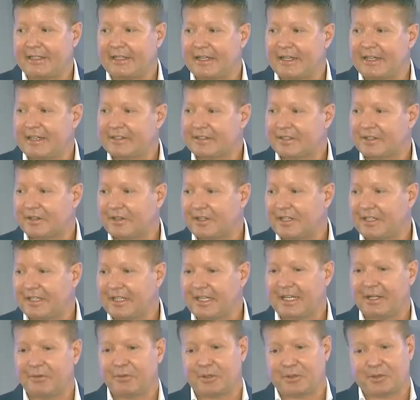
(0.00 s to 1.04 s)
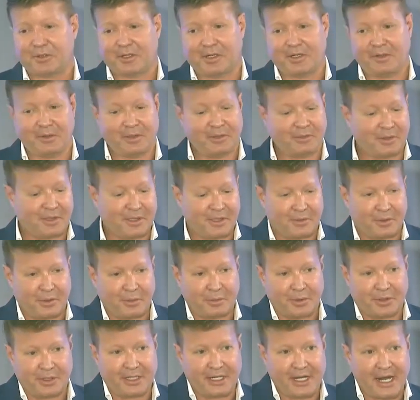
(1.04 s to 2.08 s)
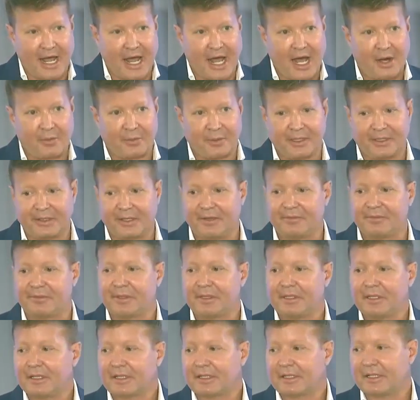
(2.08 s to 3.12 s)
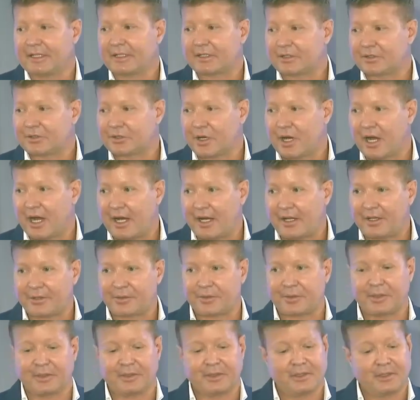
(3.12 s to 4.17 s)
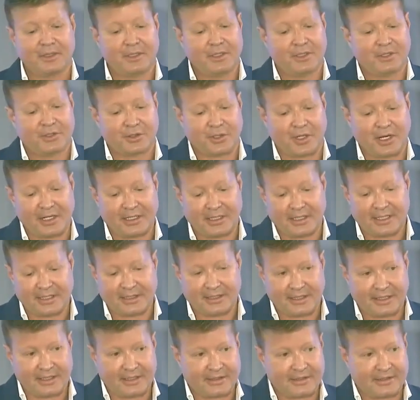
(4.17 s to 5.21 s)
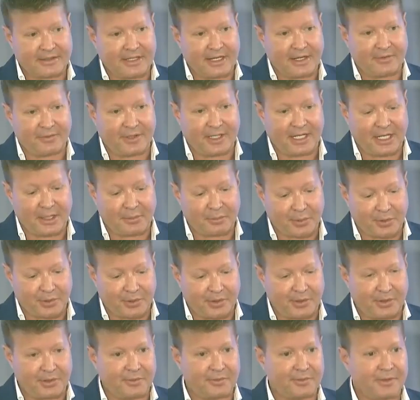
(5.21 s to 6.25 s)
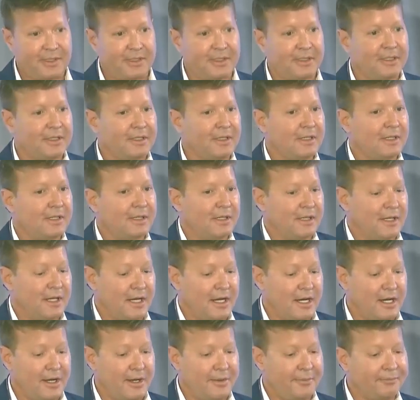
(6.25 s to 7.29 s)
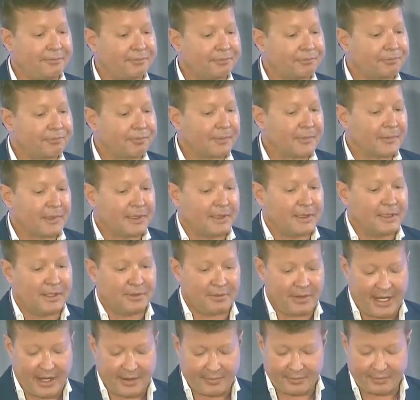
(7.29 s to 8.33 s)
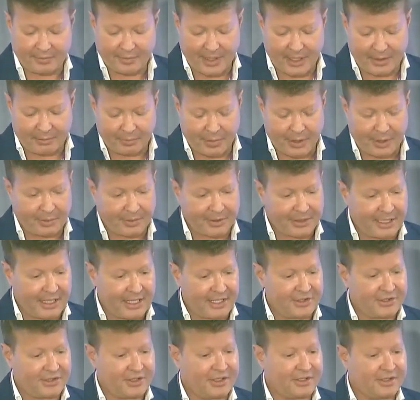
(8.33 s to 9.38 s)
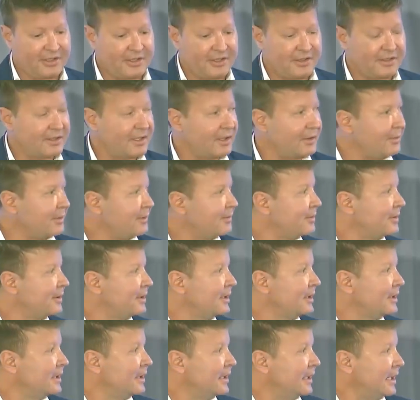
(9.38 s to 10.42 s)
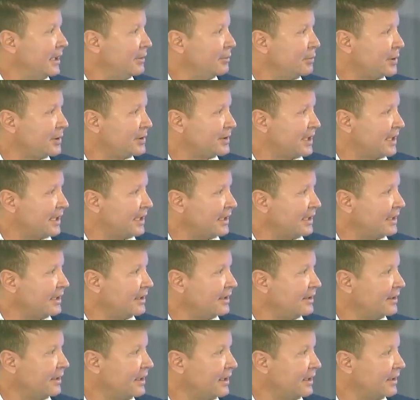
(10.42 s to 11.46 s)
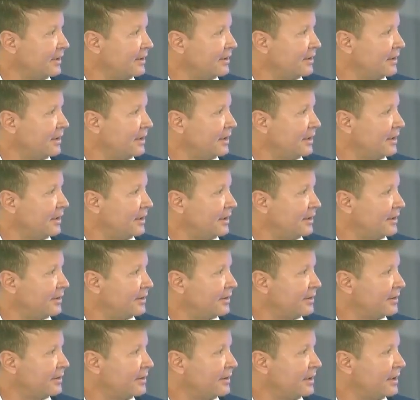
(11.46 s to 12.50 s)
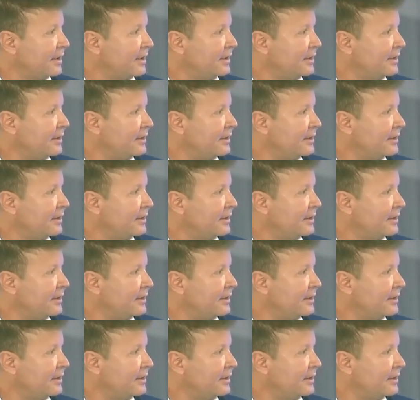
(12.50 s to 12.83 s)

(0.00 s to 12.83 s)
this or anything. We're trying, we put it out. We have clinical trials. We're trying to get things FDA approved, and we have publications, and so we've been presented in other